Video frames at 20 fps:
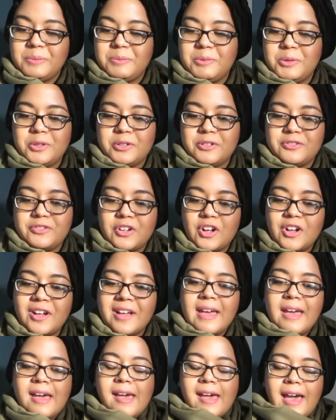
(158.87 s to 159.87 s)
beautiful.
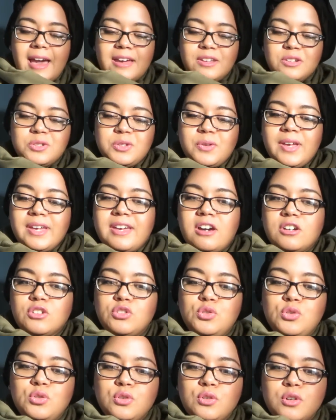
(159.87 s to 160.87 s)
And also I
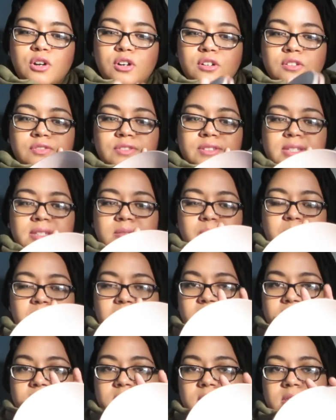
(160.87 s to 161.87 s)
got two of these
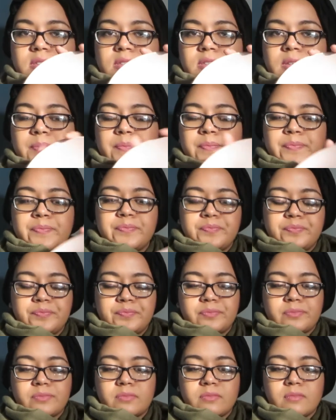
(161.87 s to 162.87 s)
plates.
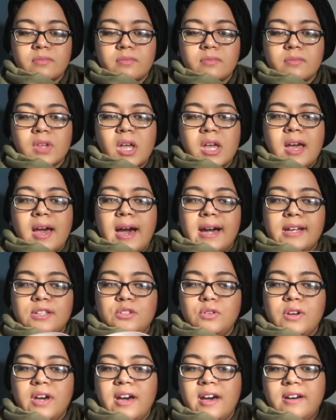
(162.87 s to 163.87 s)
I
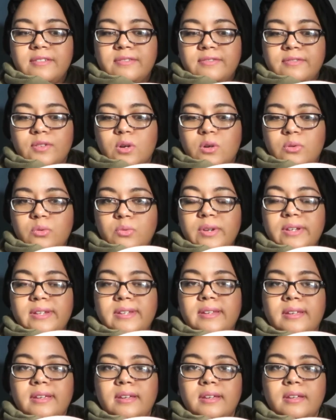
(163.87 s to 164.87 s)
do have
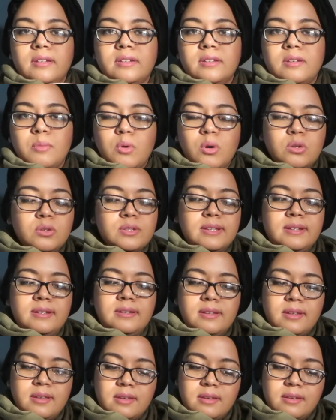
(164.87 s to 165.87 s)
already the bowls
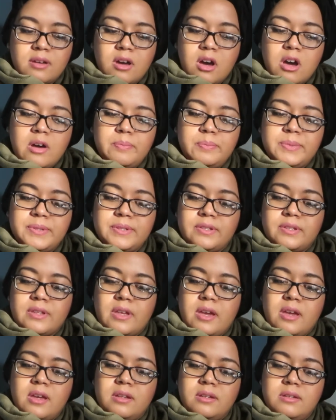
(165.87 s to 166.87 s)
and the cups
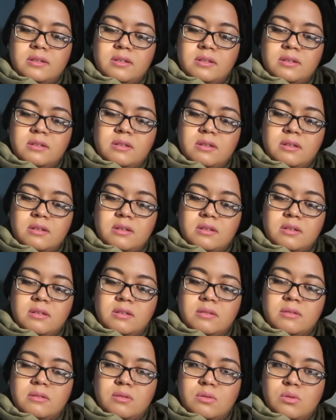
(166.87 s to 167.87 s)
and
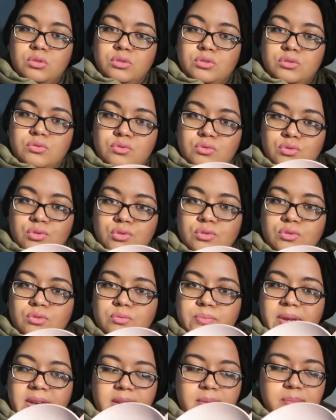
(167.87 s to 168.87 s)
the two
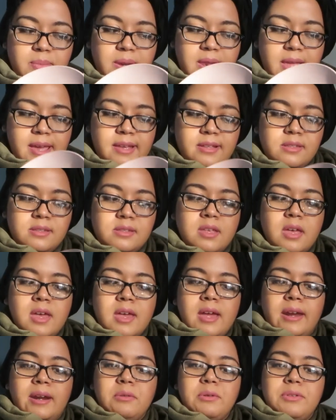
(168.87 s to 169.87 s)
big plates,
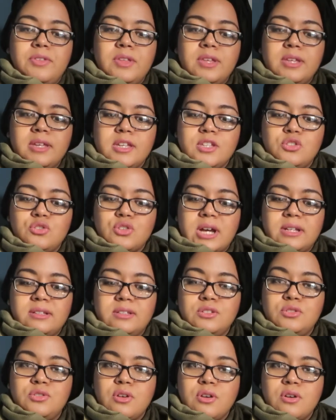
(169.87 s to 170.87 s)
and I was thinking to
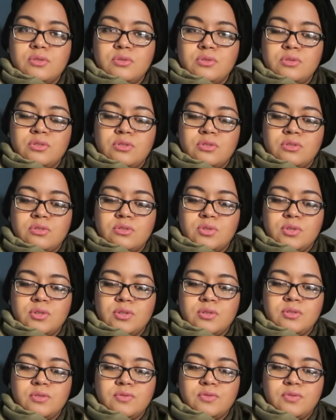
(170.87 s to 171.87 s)
add those
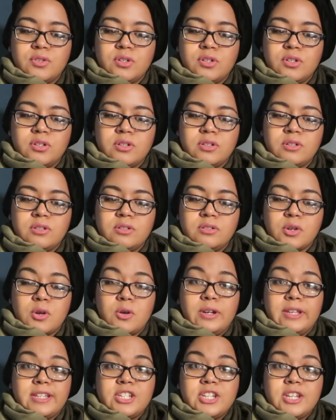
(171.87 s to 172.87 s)
two for the
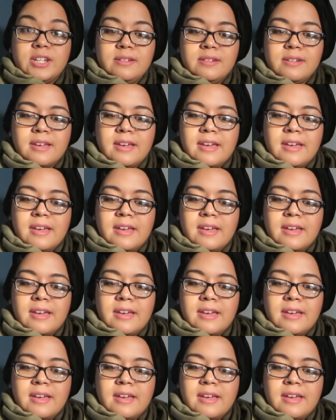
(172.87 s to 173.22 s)
collection.